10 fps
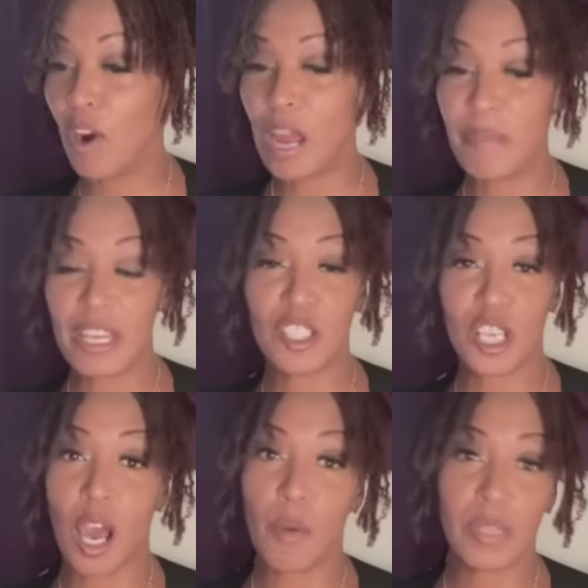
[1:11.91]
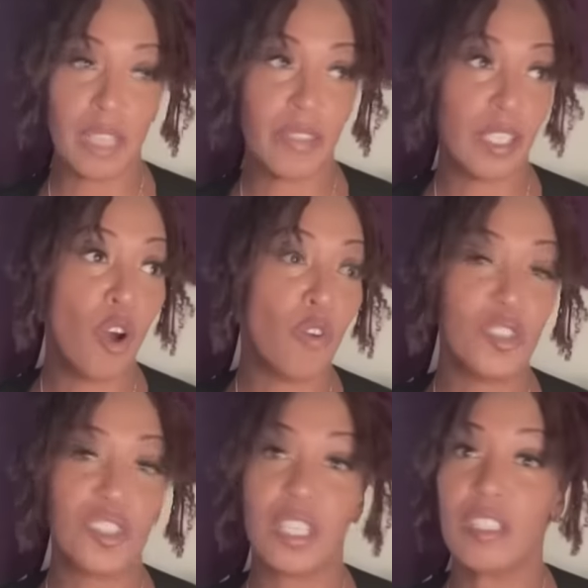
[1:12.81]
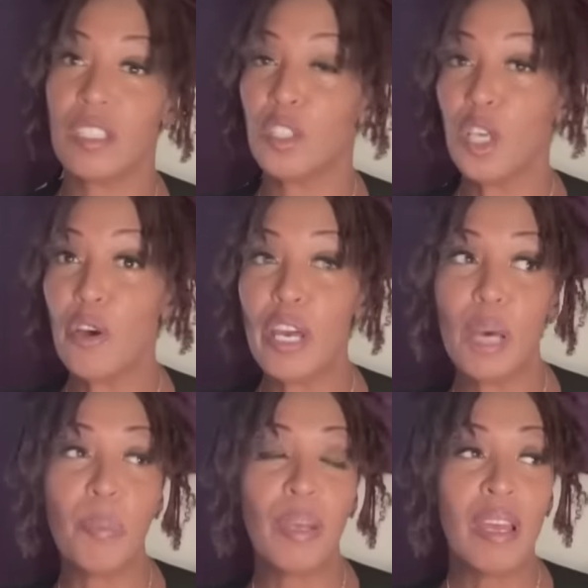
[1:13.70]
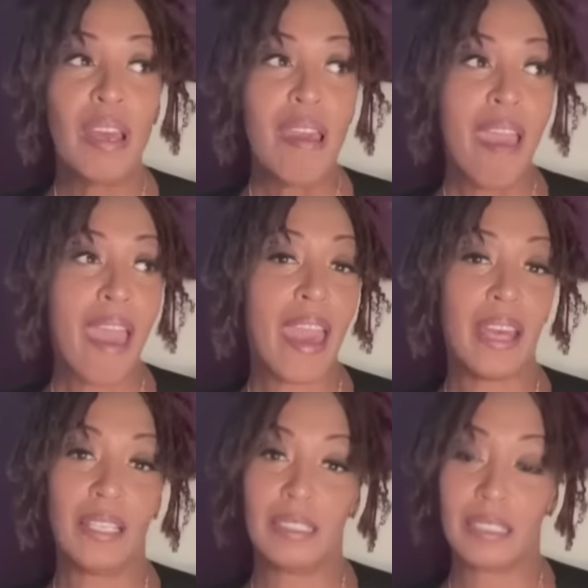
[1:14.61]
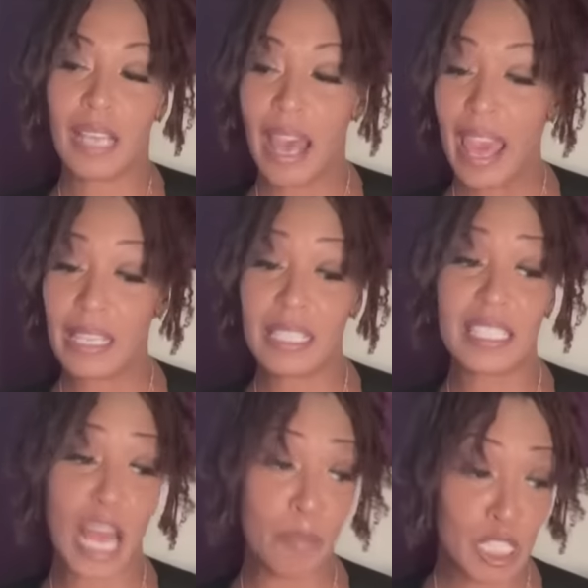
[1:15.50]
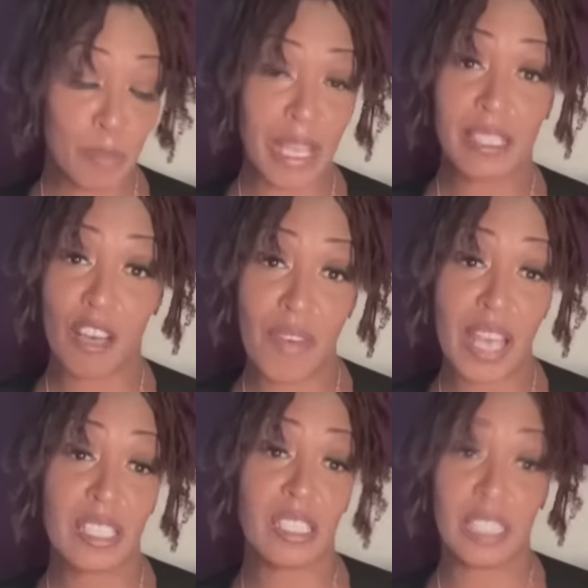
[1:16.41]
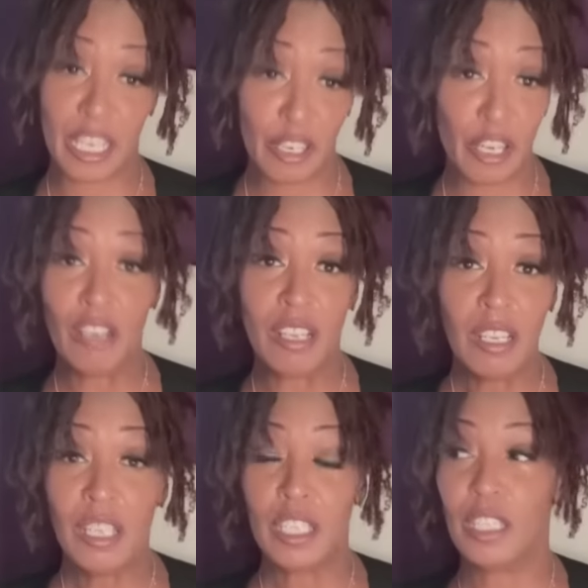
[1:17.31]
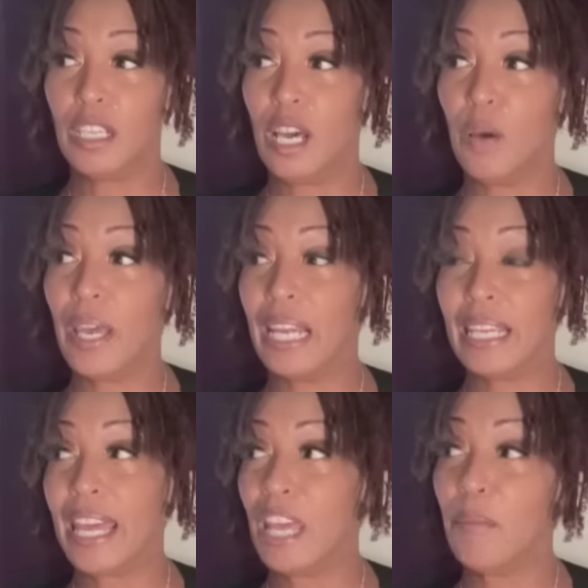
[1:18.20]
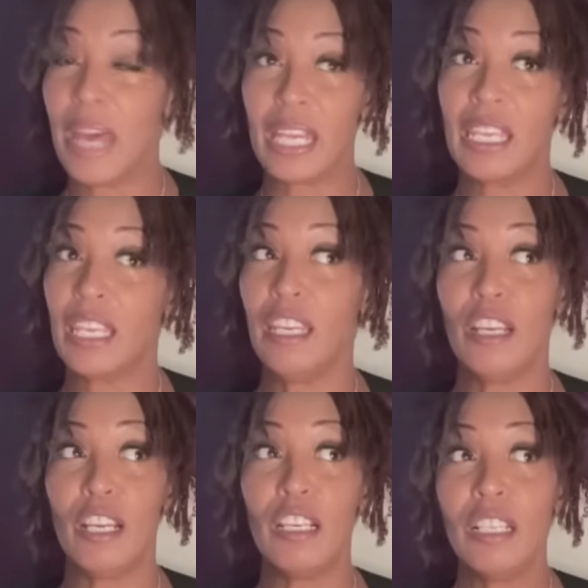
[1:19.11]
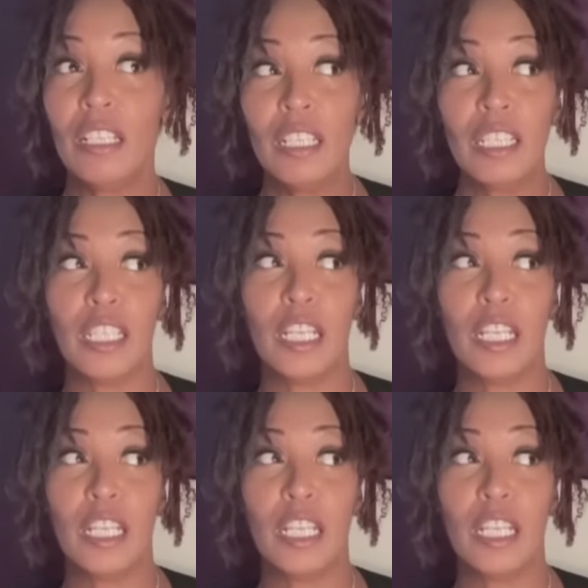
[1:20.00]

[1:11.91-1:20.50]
Before I met Joe, I was living overseas in Europe. And I had established myself as a singer, you know, and I came back here,